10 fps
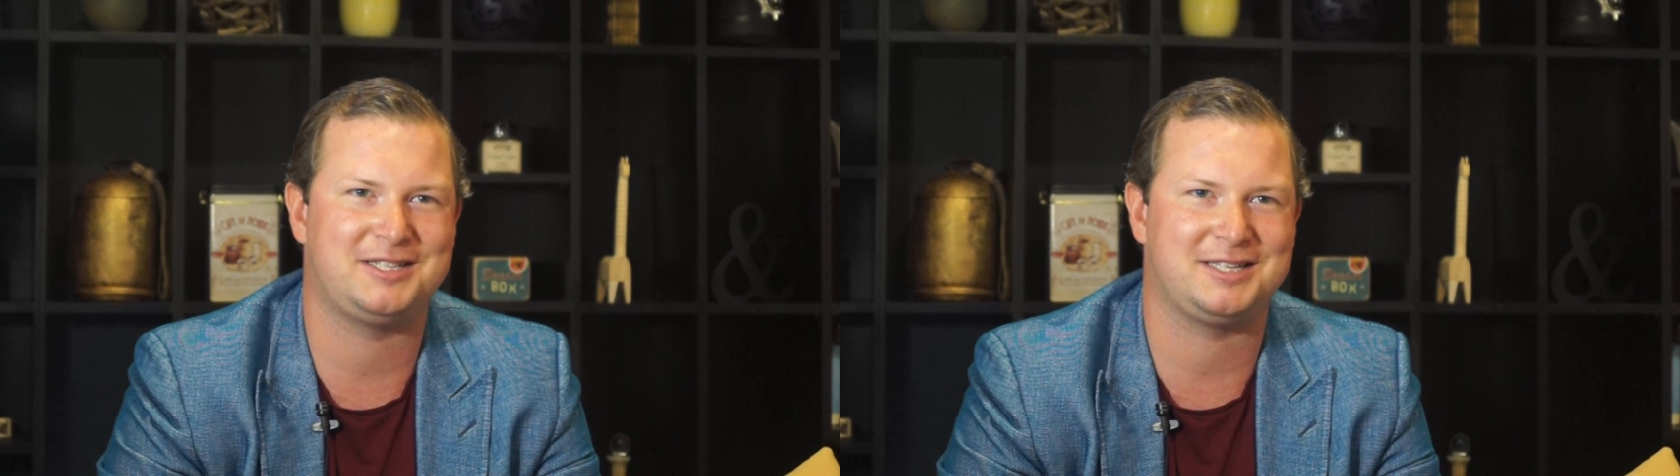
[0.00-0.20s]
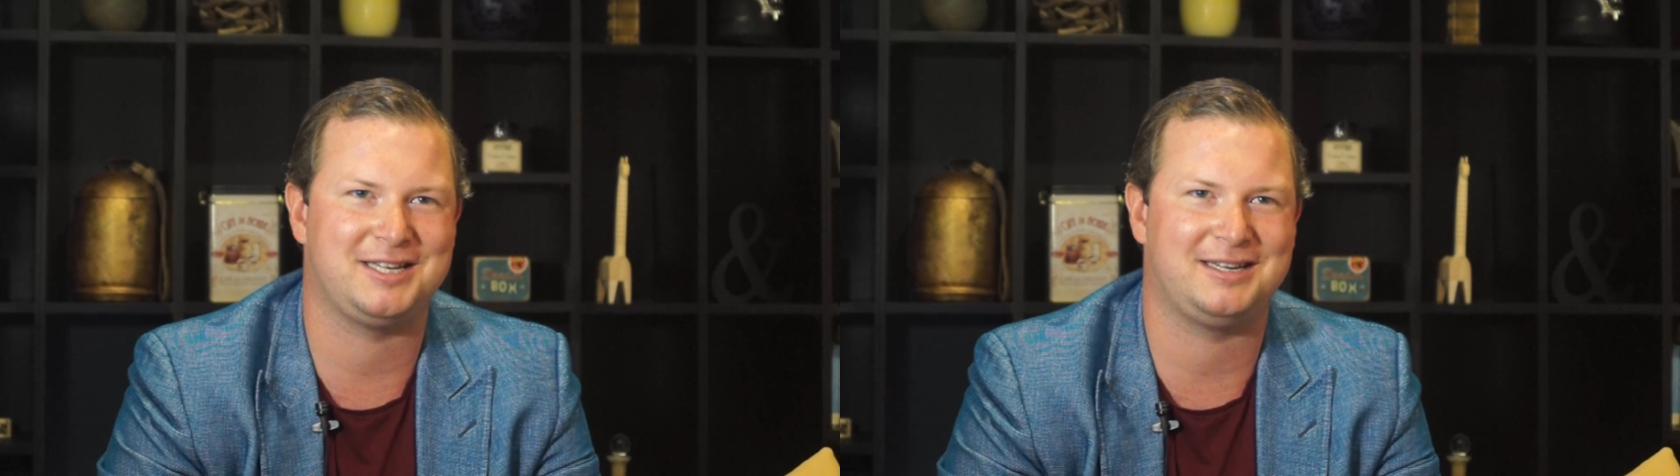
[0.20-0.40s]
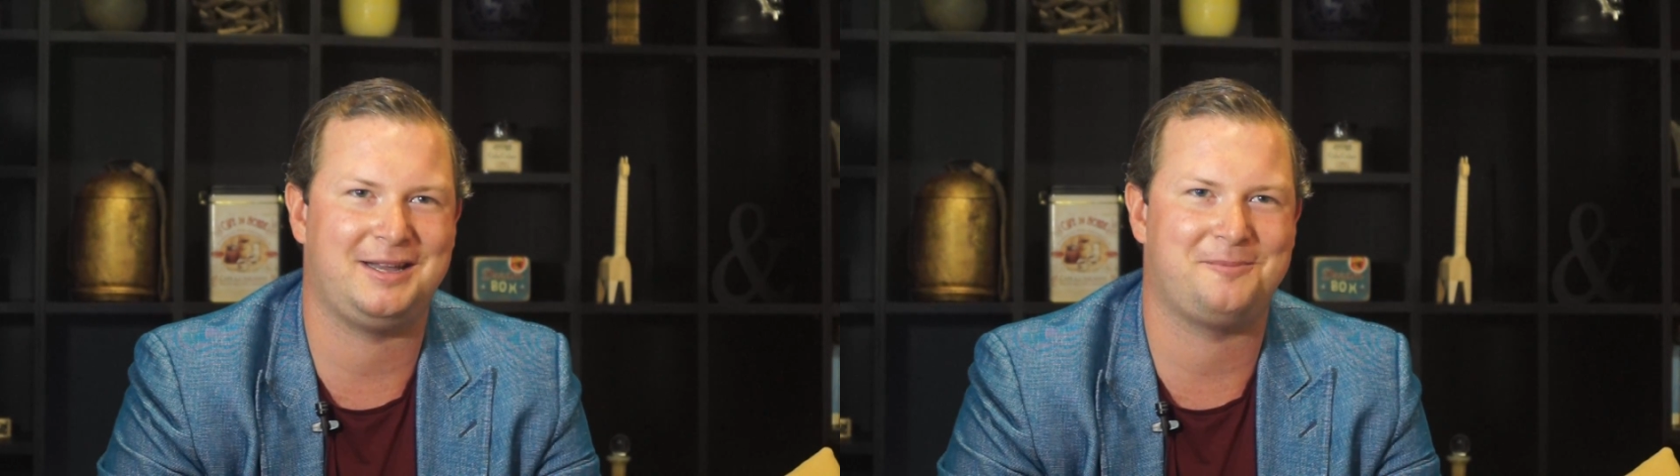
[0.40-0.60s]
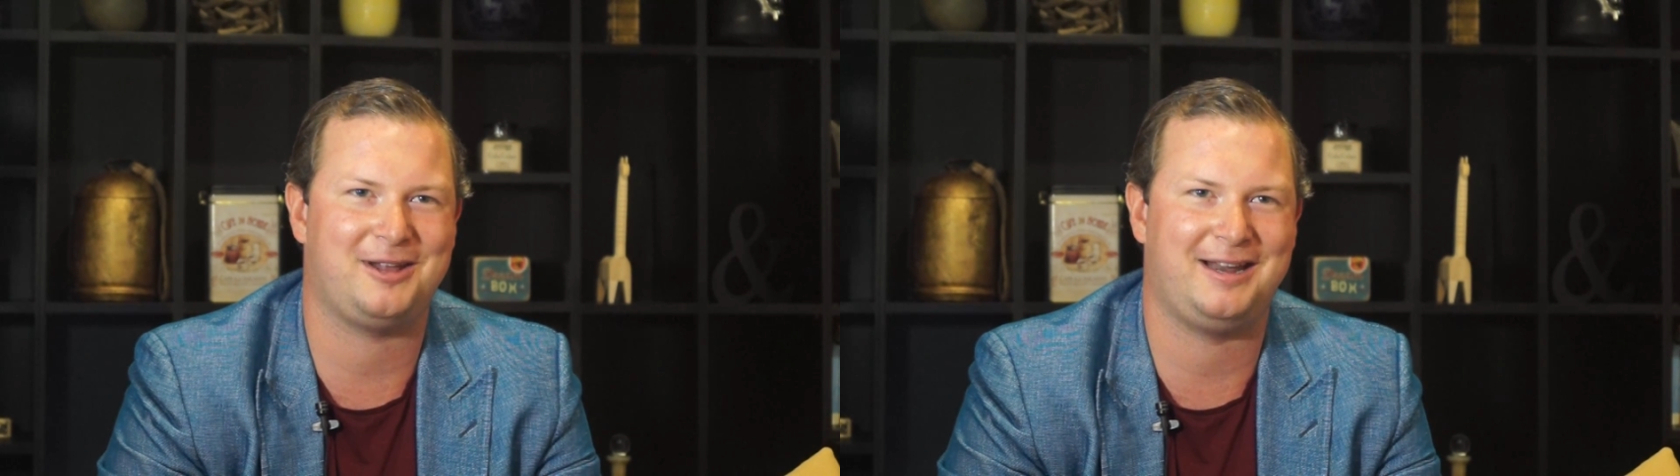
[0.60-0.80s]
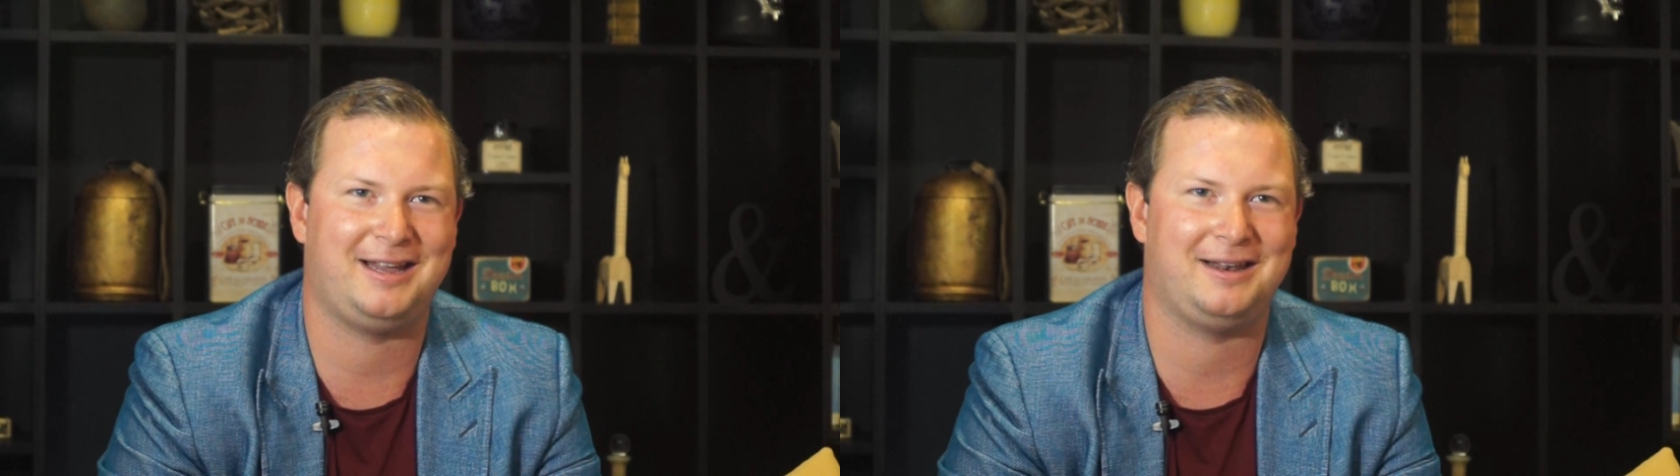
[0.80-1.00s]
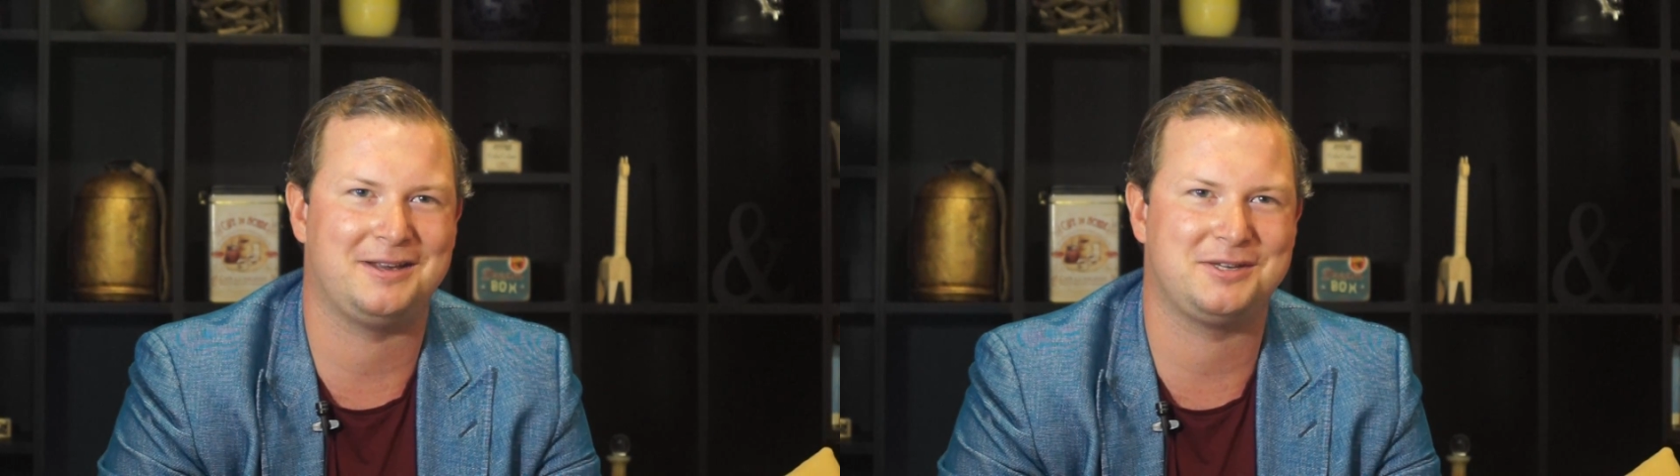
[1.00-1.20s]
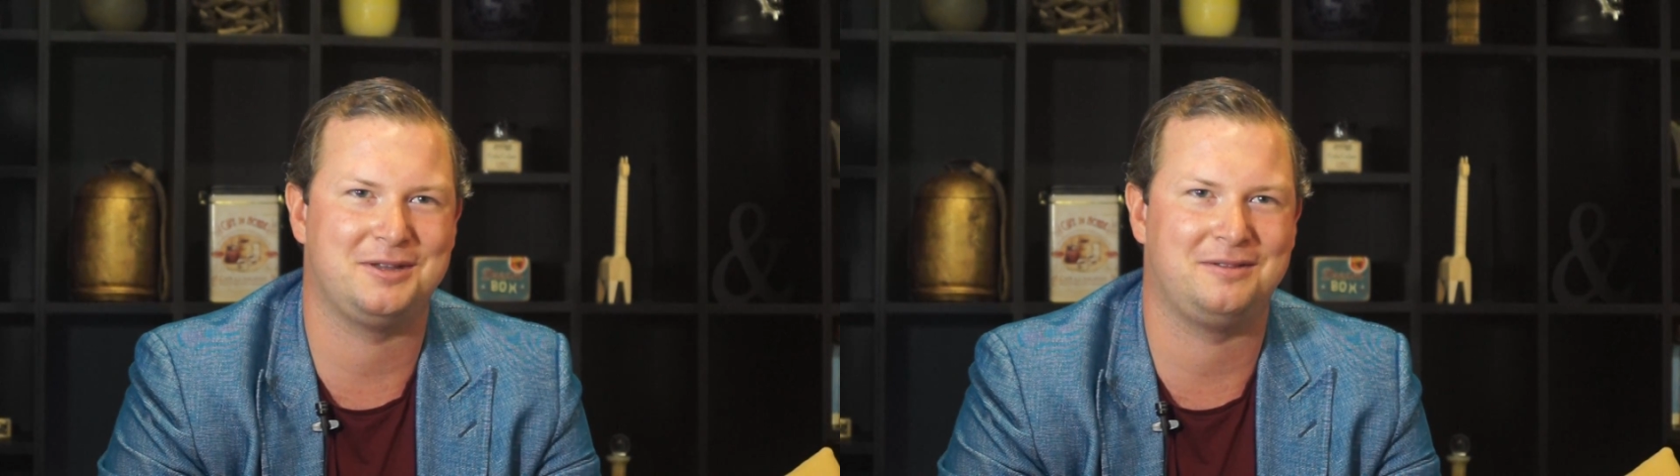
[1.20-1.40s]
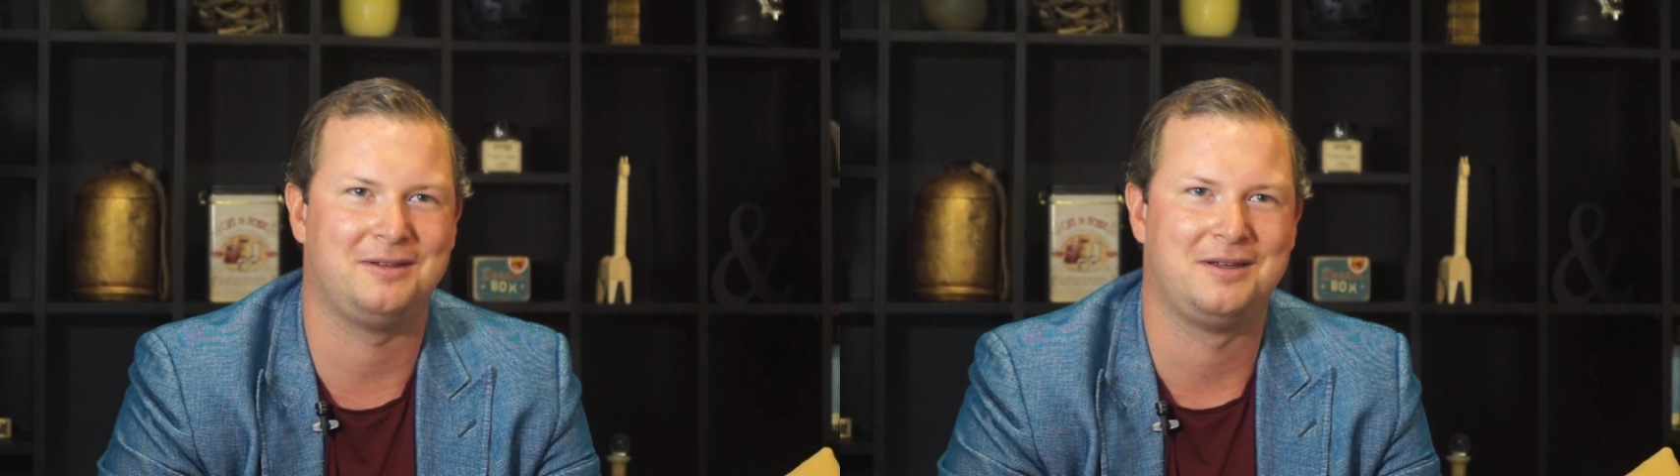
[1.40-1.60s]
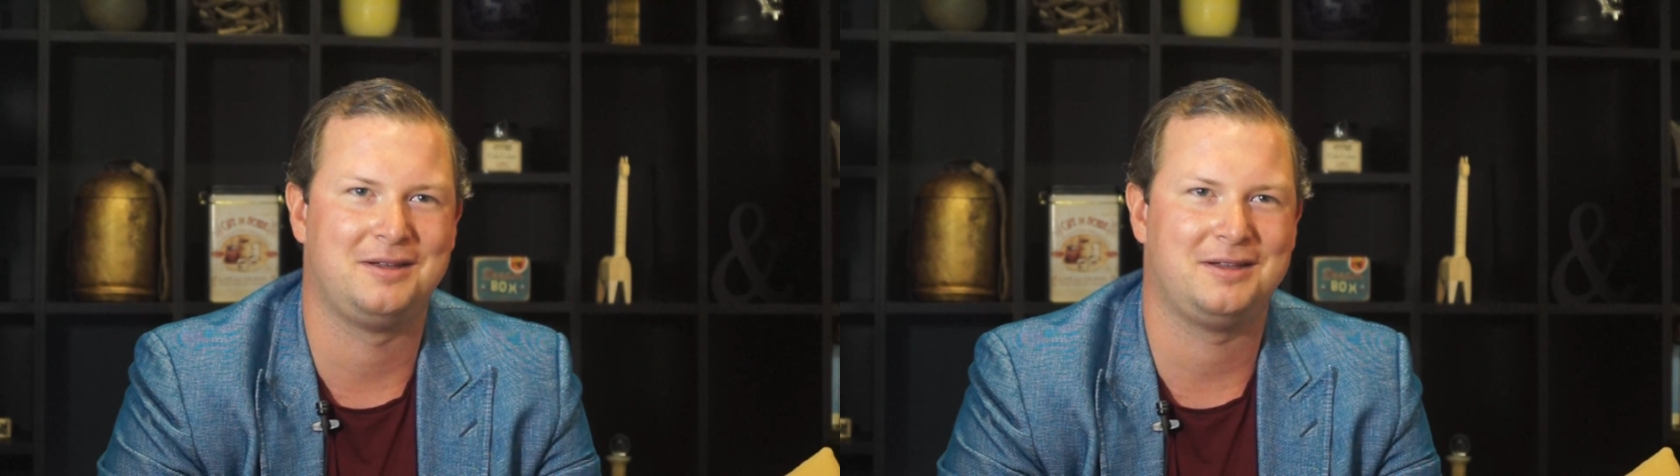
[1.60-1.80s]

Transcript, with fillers: succinctly, plain English, and